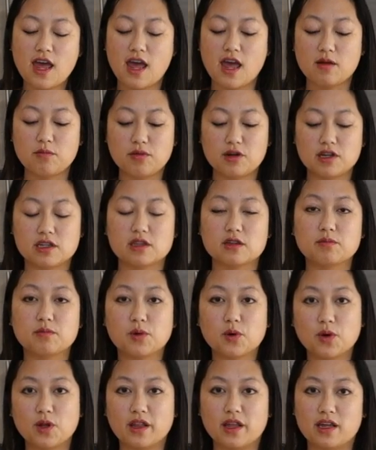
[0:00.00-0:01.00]
and put the
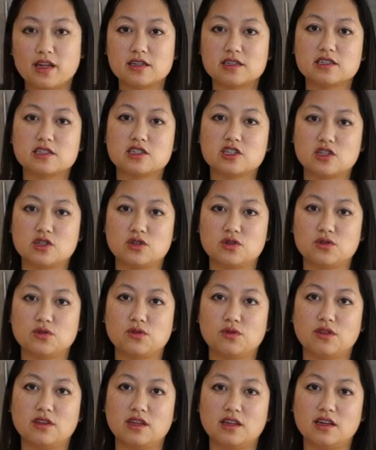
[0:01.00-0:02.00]
bowl
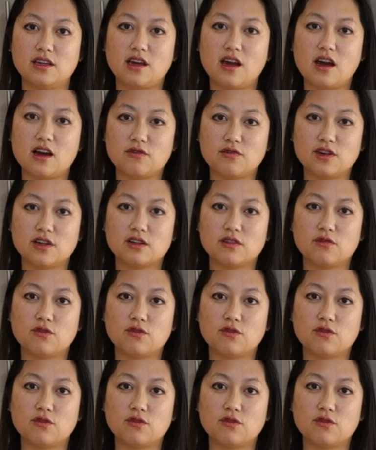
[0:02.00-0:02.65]
into the oven